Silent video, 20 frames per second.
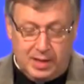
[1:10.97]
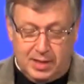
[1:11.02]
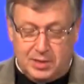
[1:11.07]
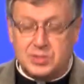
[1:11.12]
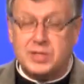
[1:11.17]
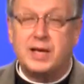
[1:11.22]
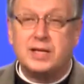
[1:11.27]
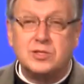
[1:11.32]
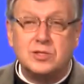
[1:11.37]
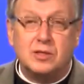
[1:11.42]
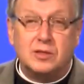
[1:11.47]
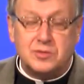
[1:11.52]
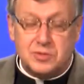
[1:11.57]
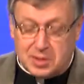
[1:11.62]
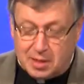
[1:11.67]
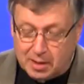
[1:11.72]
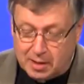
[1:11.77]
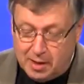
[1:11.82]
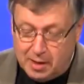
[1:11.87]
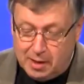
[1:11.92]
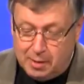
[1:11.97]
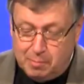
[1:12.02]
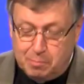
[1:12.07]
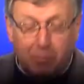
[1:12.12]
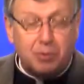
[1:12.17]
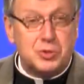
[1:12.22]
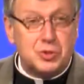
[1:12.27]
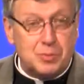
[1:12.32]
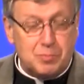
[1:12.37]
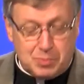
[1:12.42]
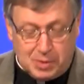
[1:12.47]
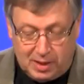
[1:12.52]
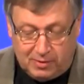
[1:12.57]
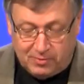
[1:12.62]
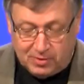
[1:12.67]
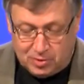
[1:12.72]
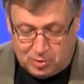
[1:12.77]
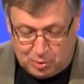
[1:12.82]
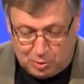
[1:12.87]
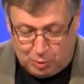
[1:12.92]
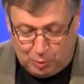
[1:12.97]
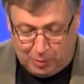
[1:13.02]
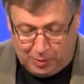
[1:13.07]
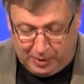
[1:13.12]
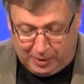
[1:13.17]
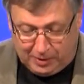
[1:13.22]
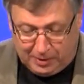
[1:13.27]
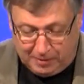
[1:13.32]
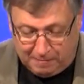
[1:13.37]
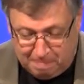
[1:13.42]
His Excellency, Bishop David Zubik.